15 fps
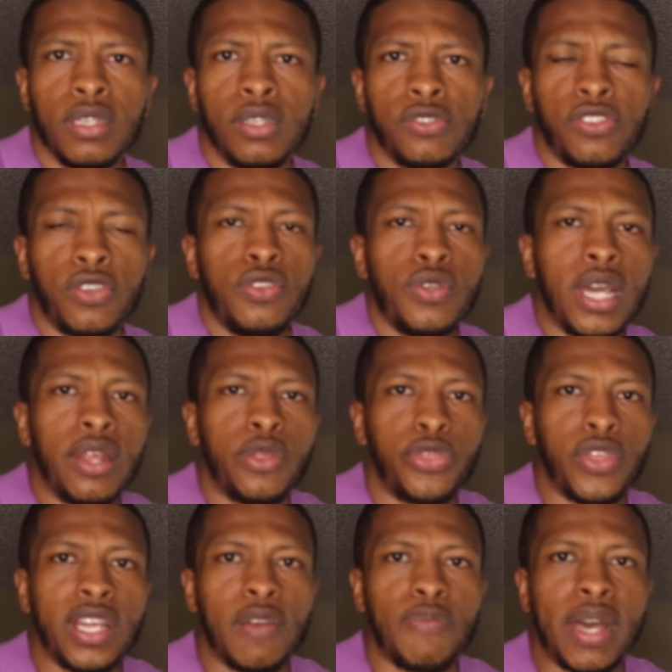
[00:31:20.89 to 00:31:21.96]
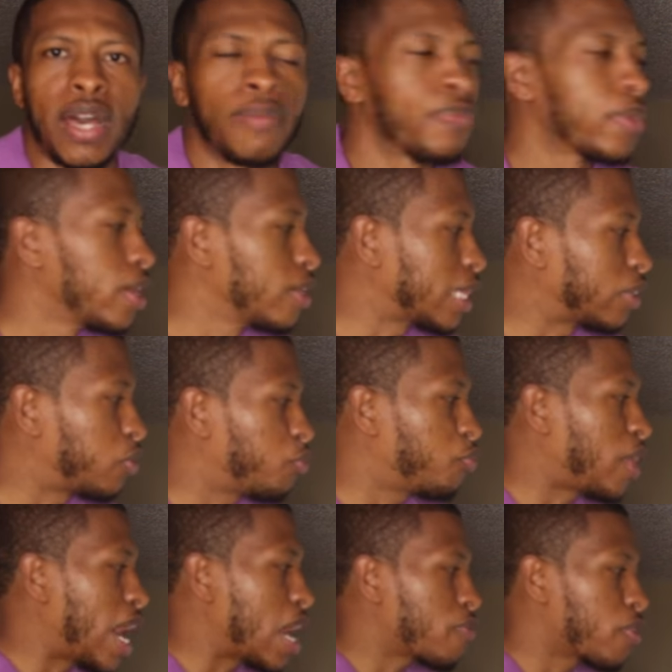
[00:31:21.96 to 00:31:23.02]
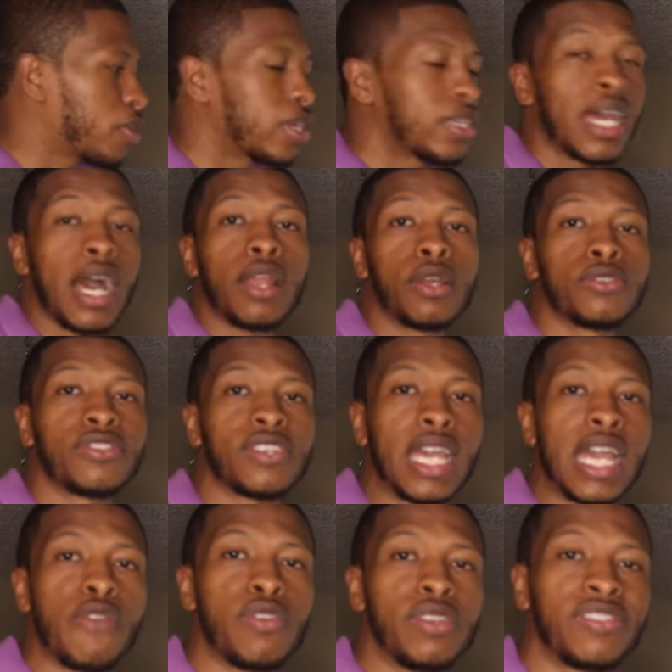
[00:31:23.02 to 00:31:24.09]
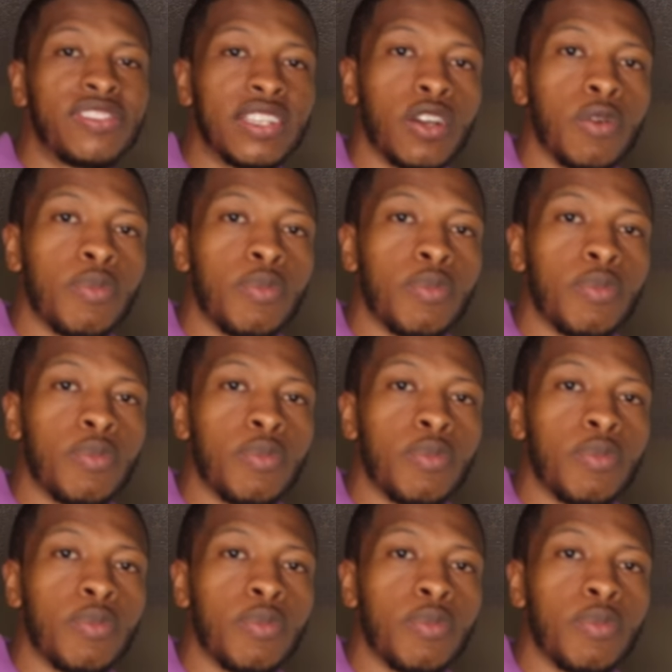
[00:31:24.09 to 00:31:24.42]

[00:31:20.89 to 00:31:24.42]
So you got to think about that's $500 every single